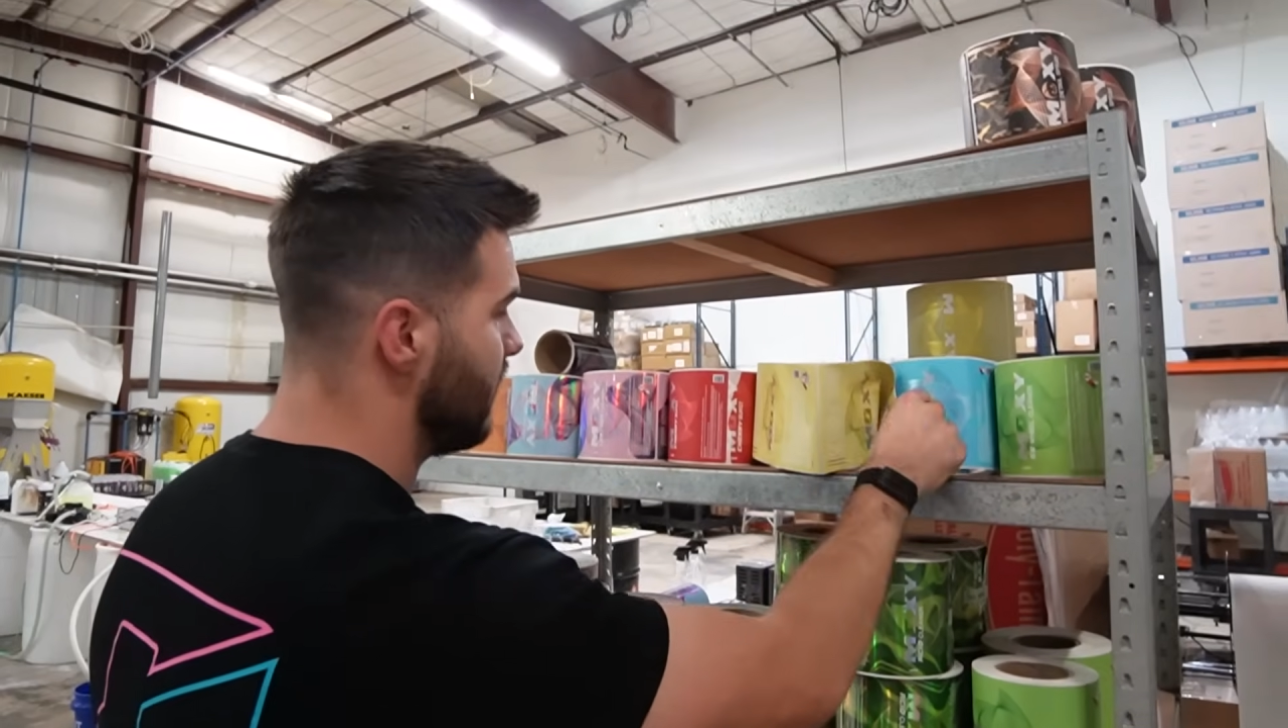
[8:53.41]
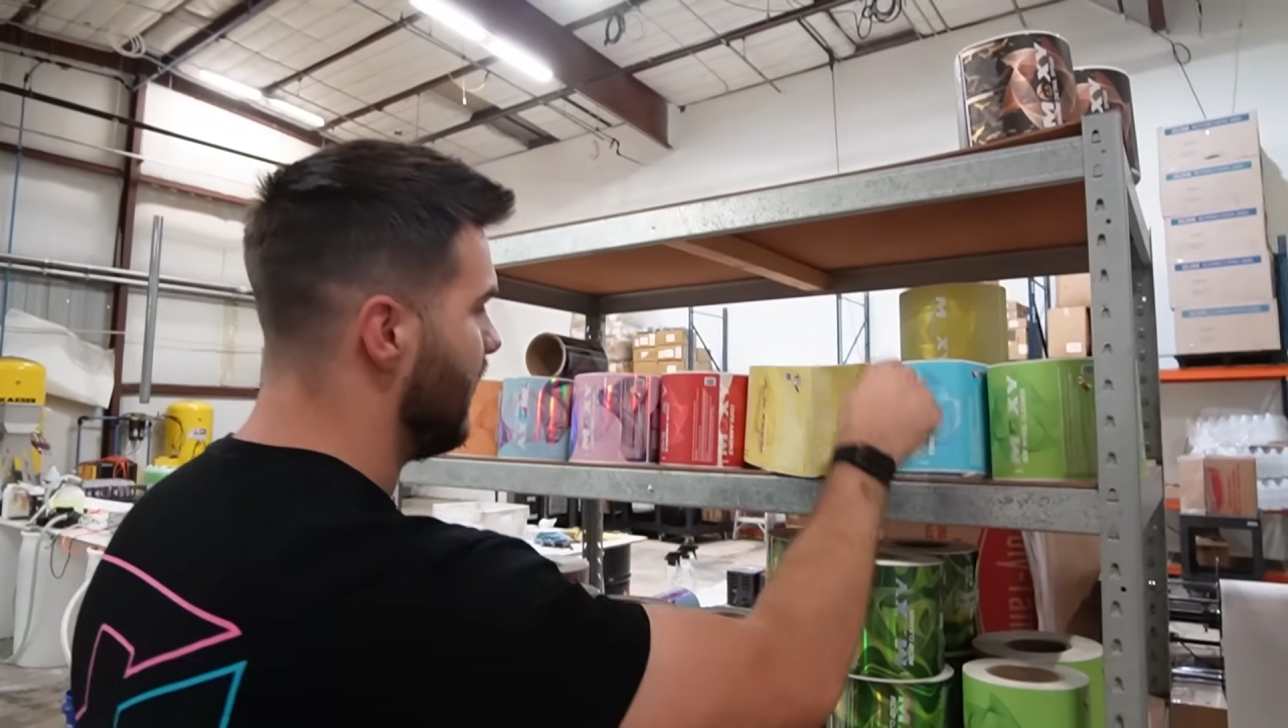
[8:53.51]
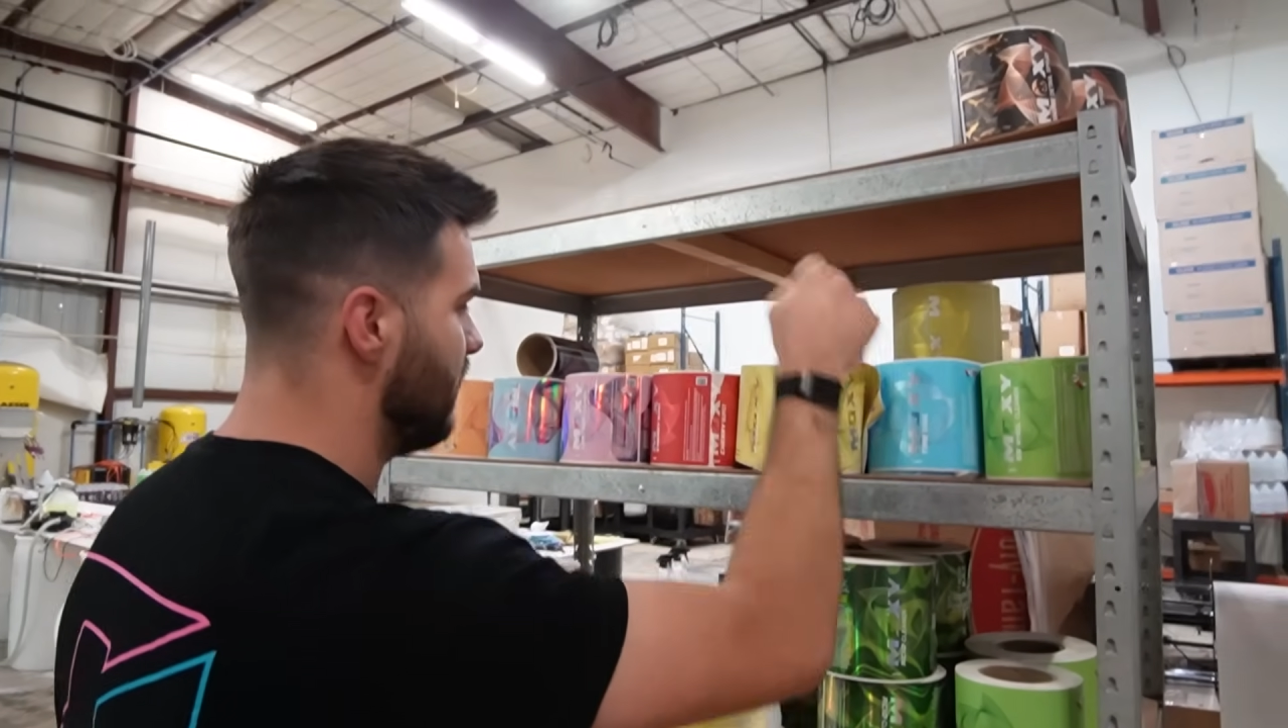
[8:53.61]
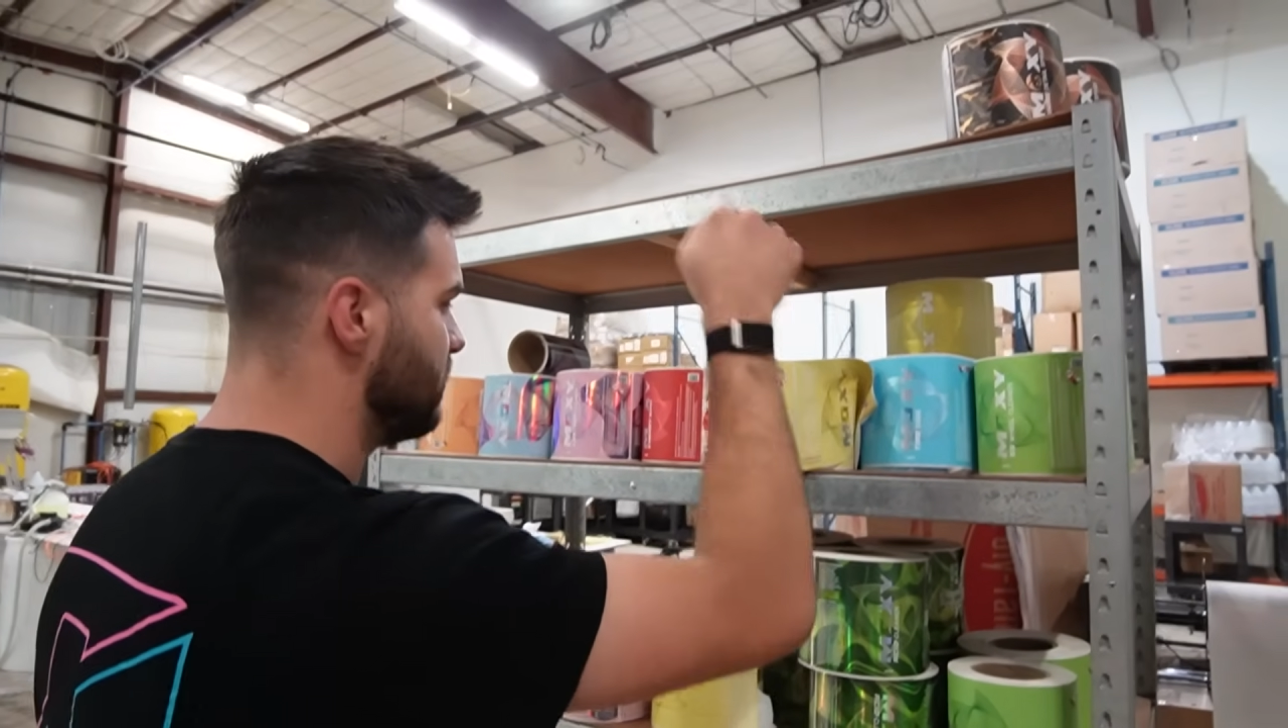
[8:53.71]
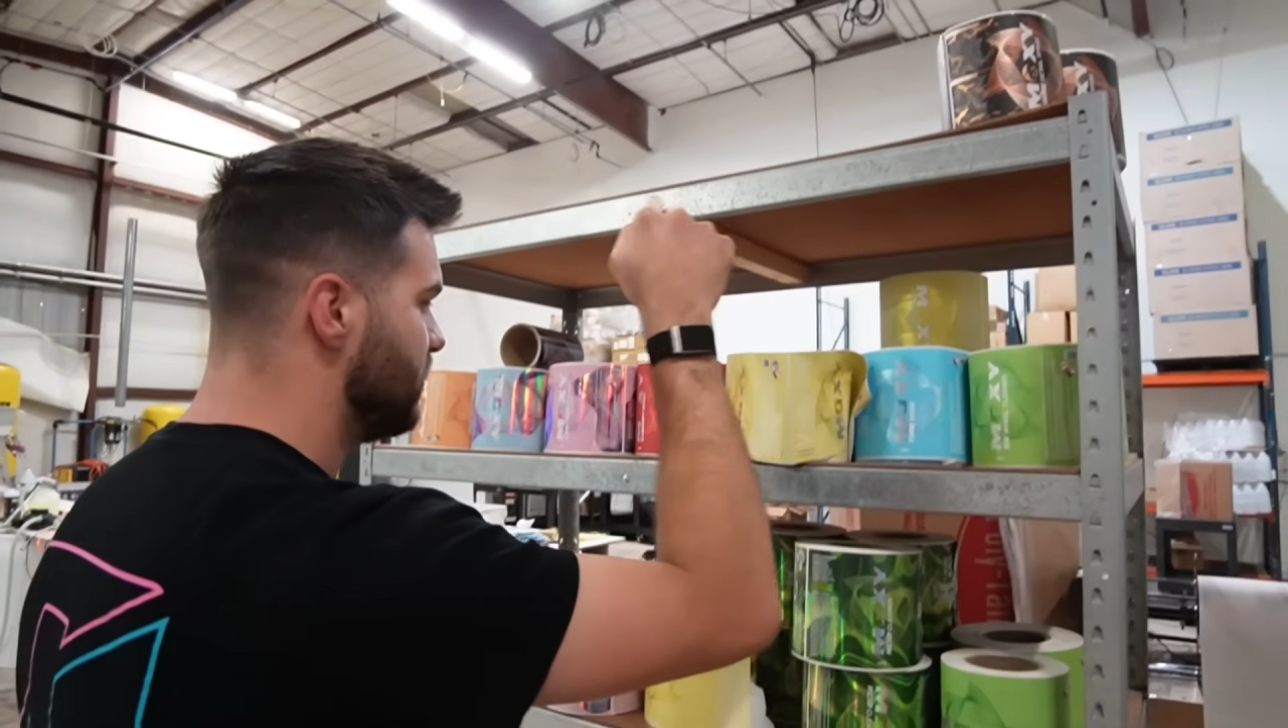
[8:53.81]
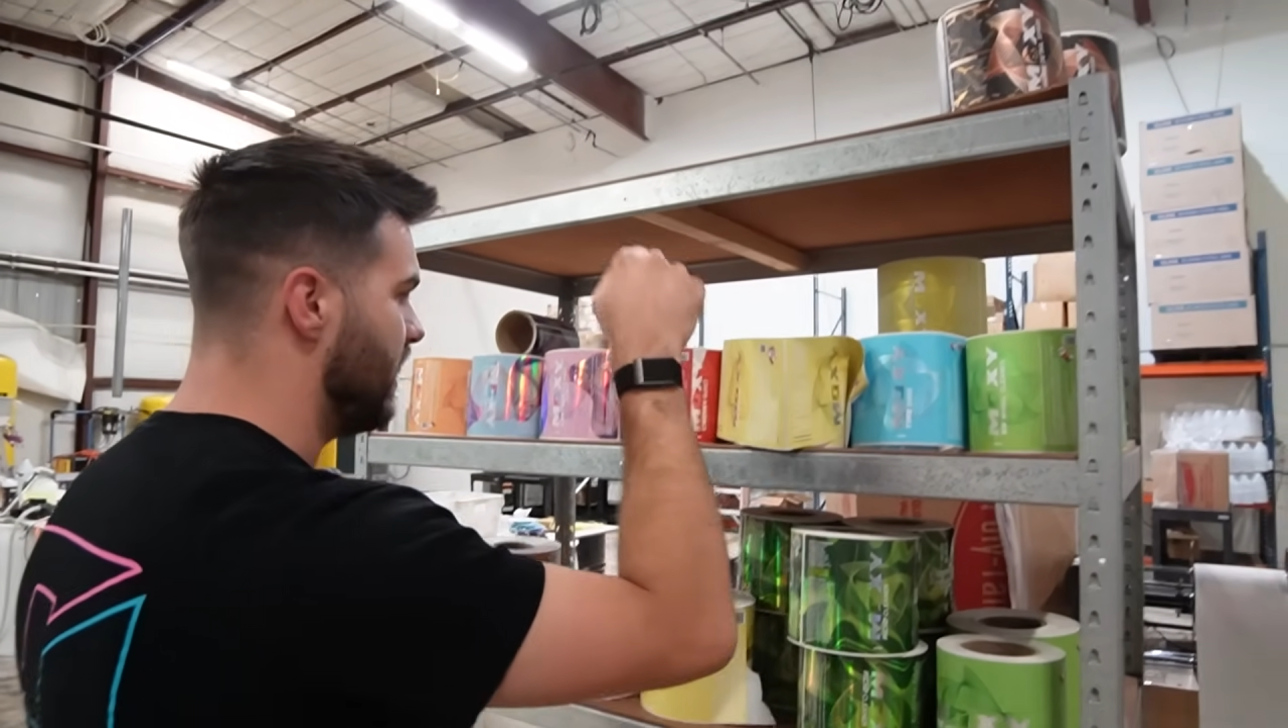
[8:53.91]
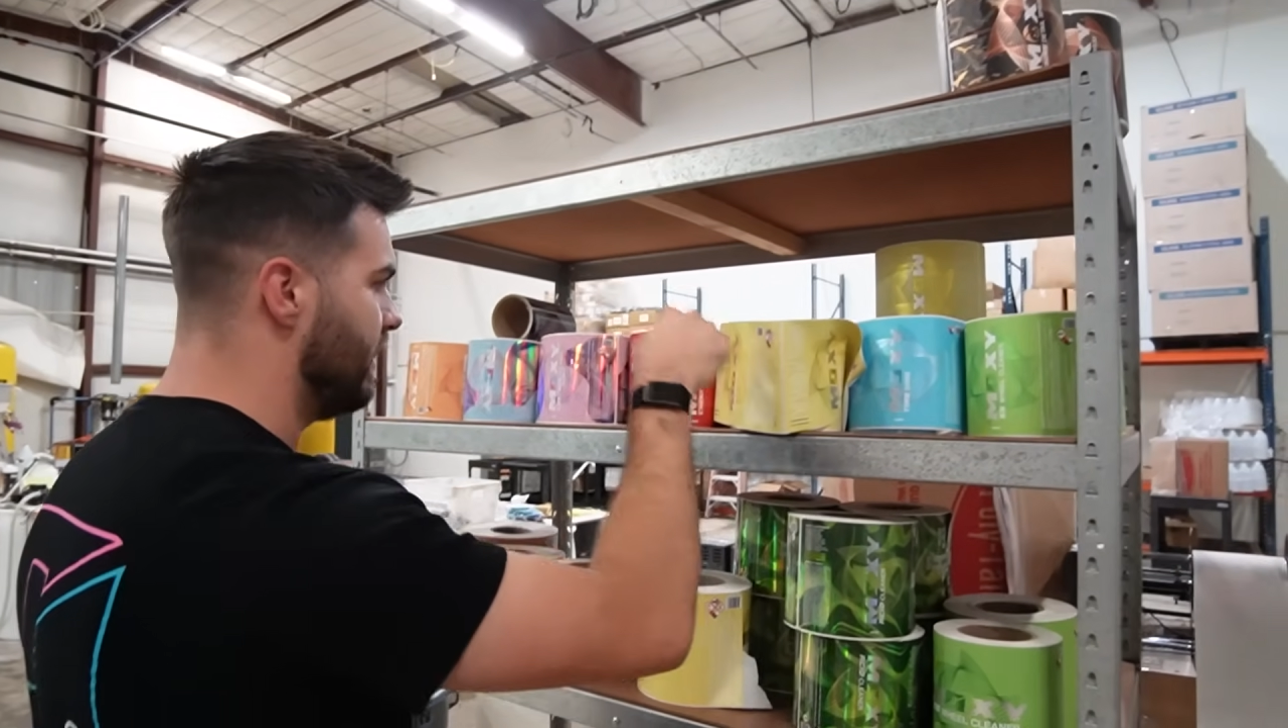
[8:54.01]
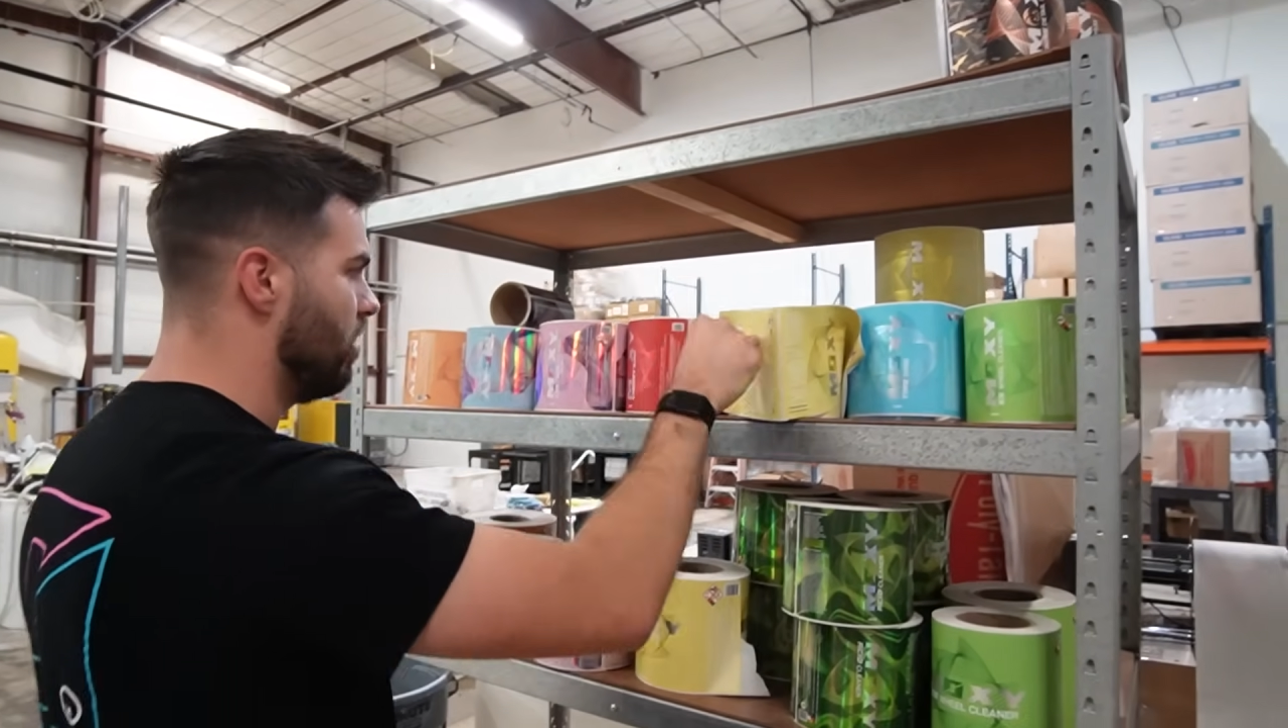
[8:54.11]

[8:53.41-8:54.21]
tire shine,